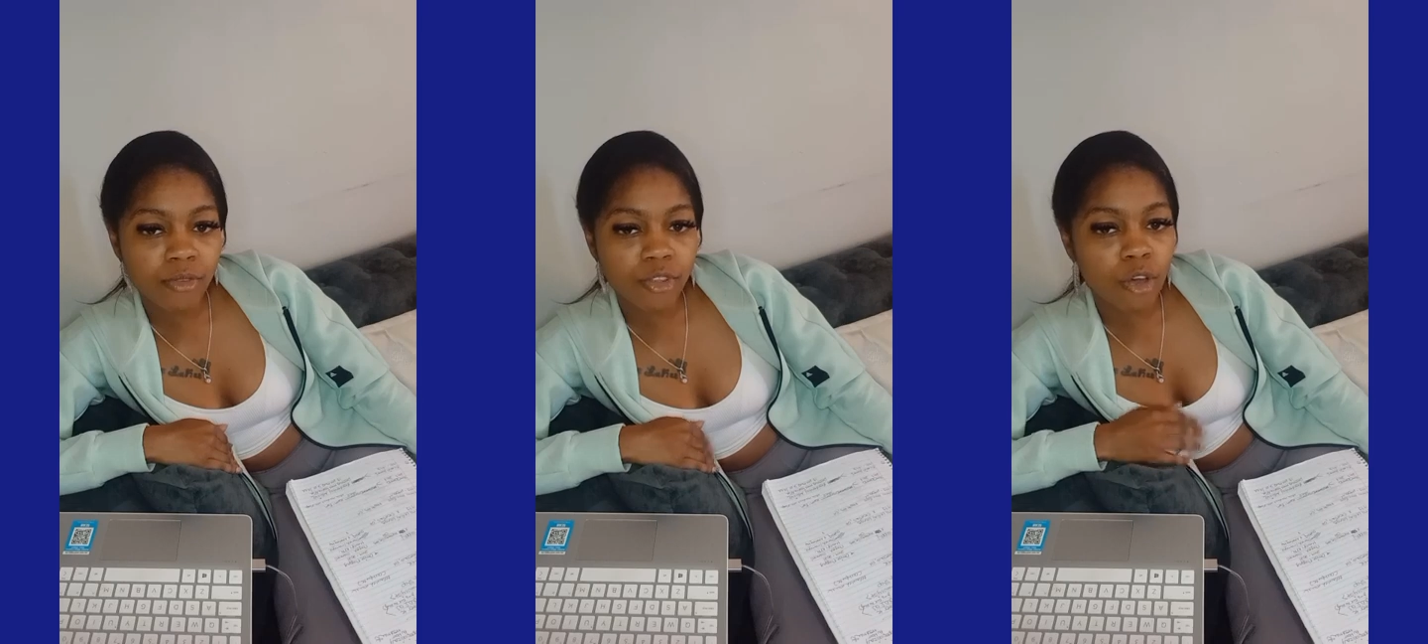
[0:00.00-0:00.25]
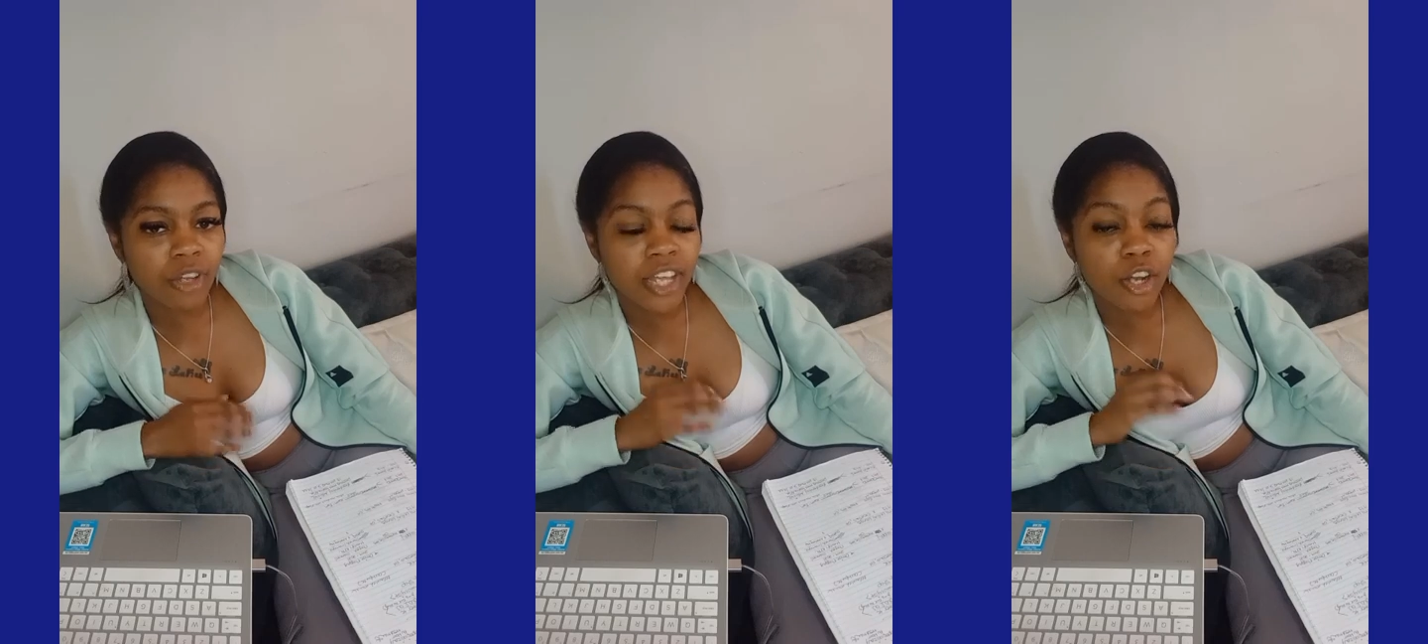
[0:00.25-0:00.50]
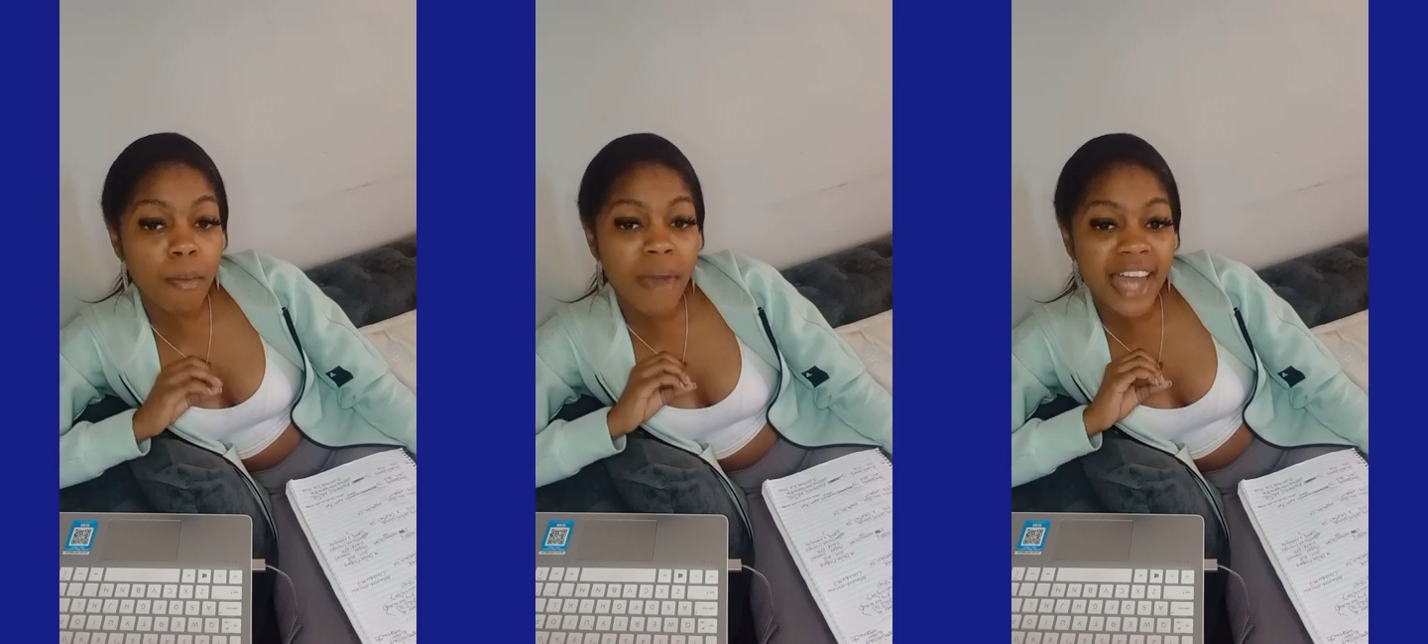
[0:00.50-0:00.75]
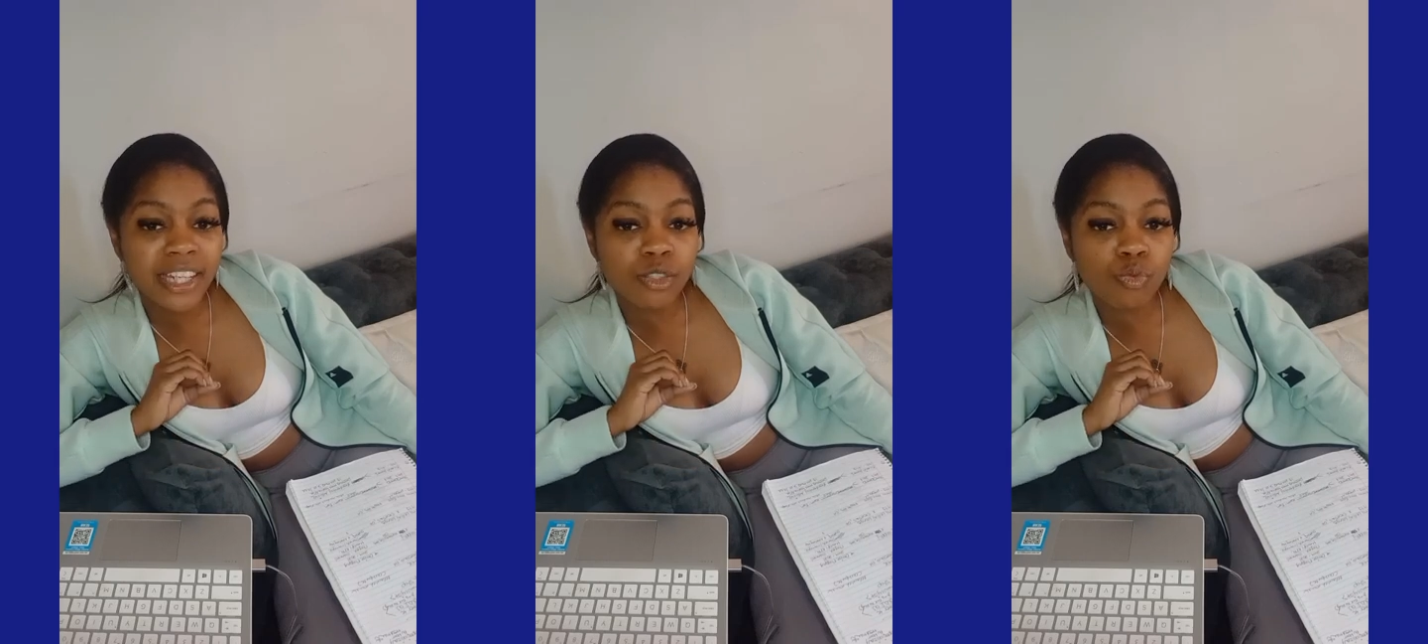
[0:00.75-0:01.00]
Don't let
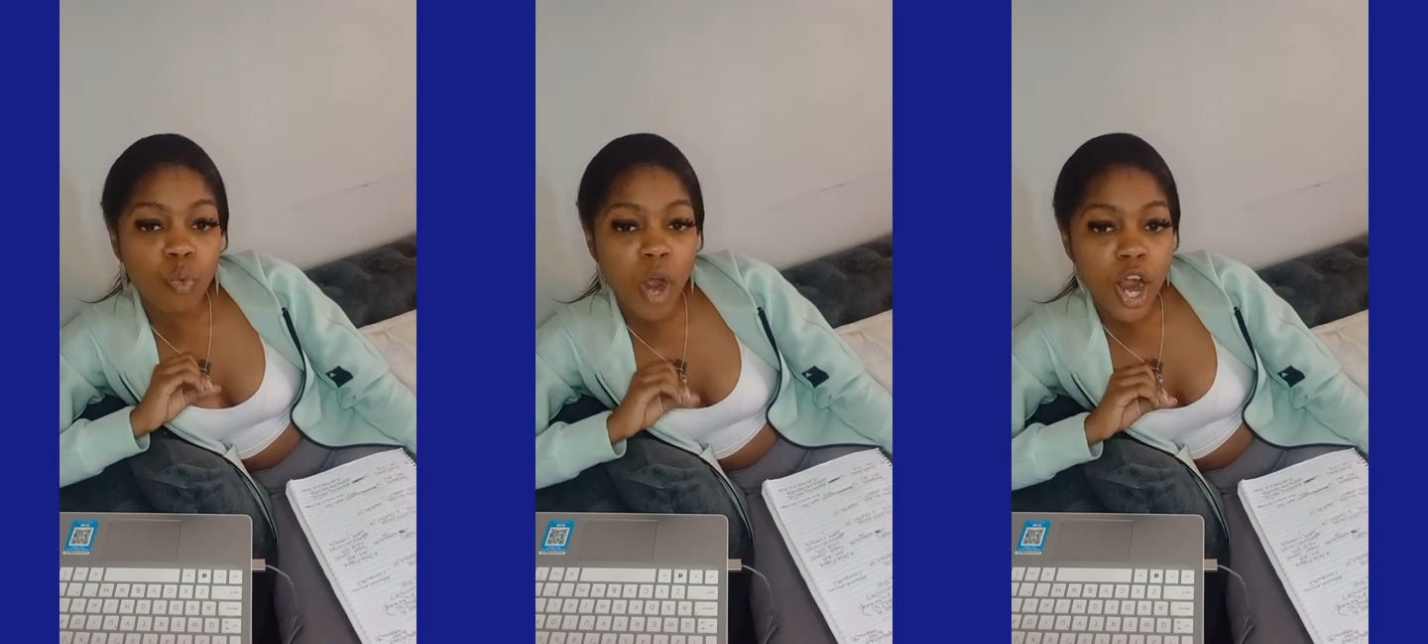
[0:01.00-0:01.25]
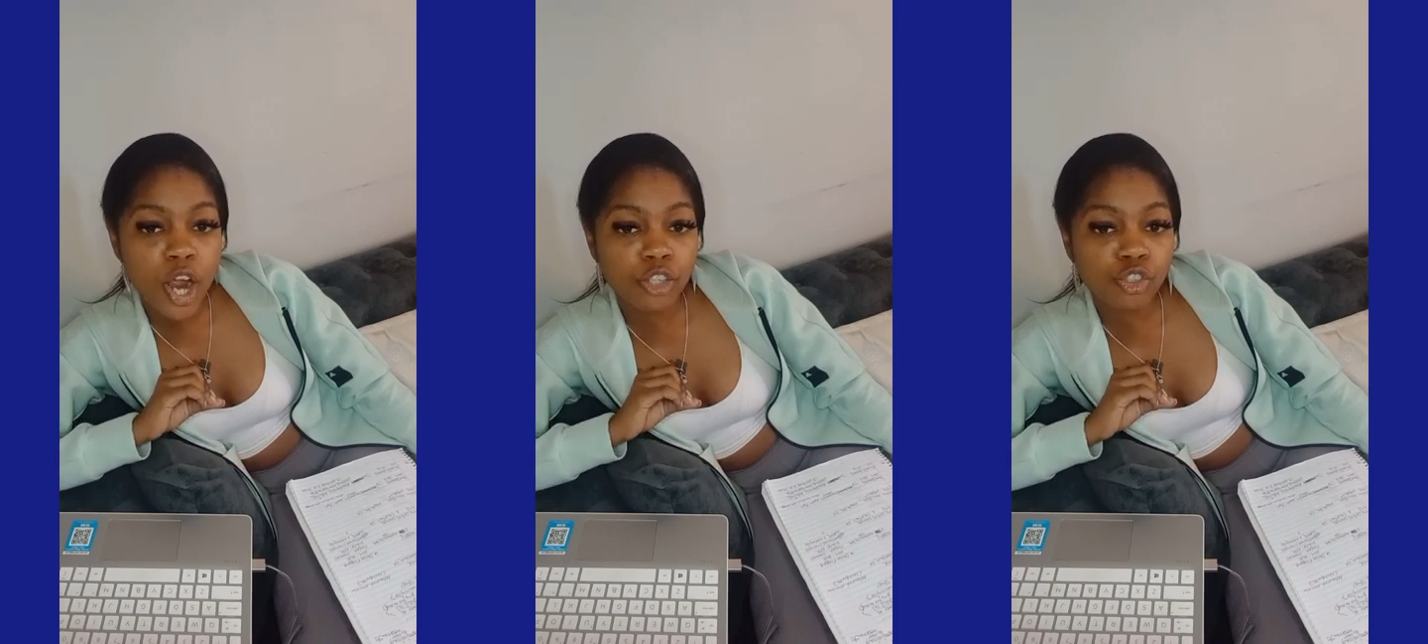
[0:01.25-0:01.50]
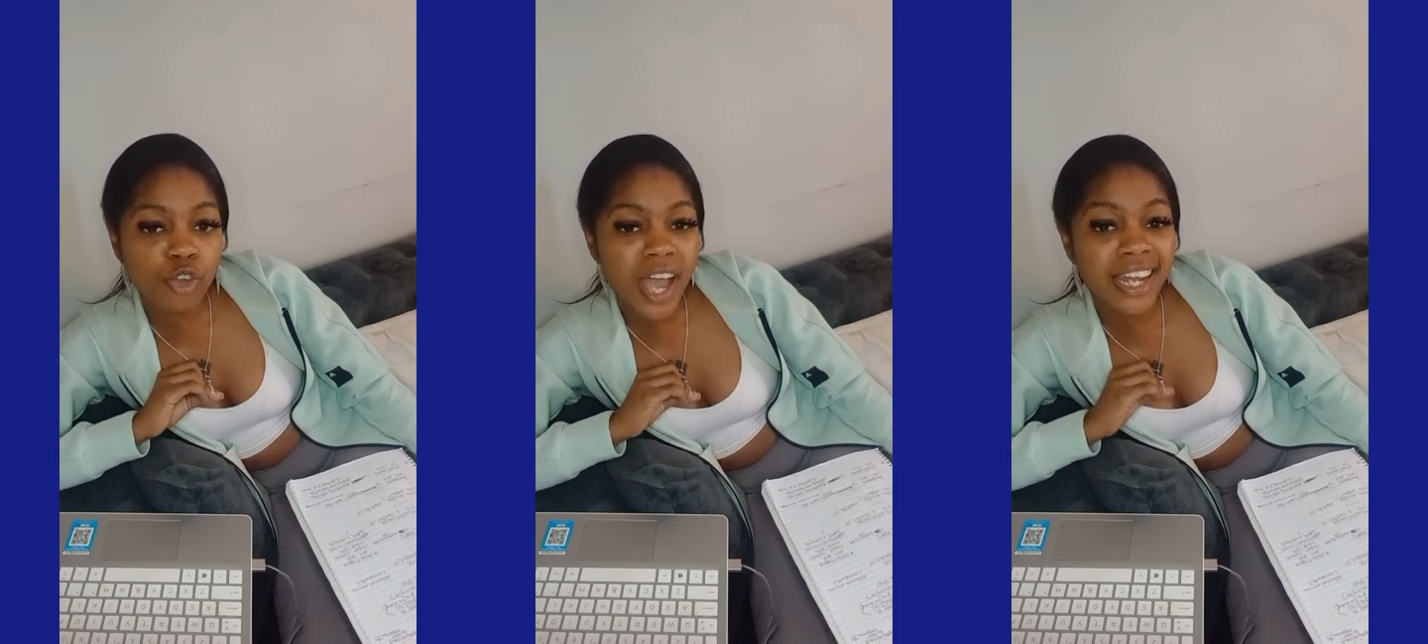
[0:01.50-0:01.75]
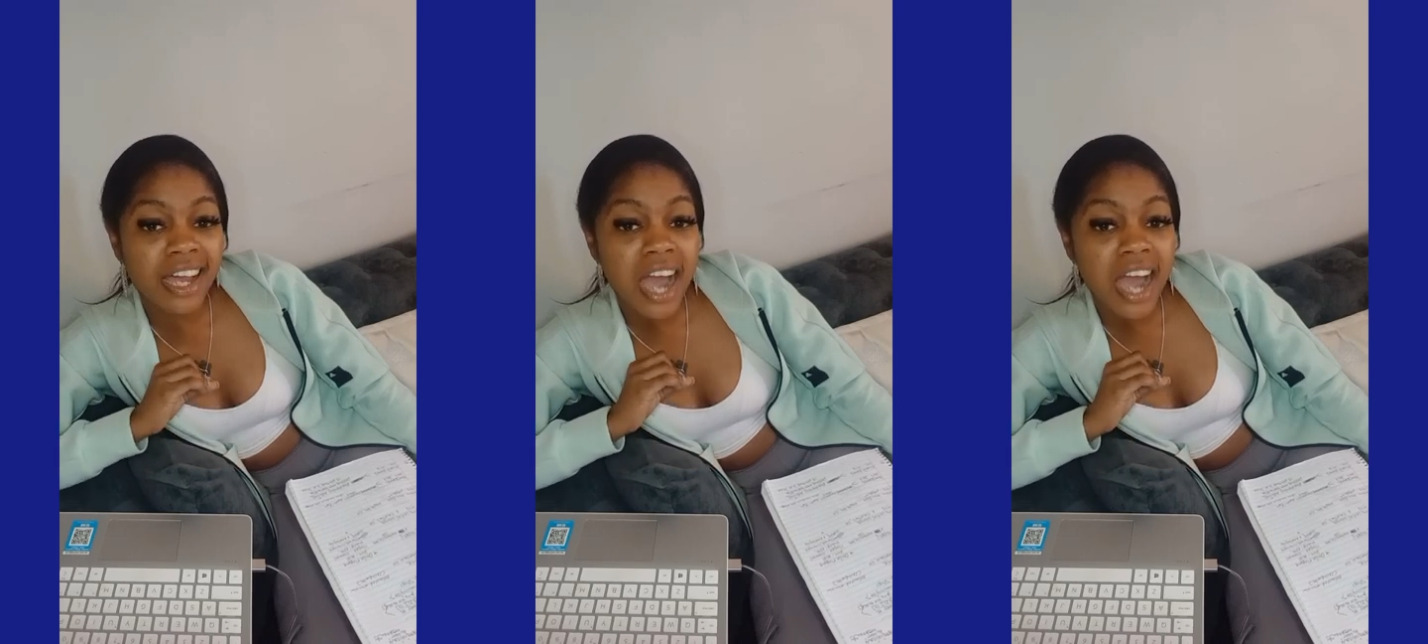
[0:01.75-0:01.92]
nobody's words try to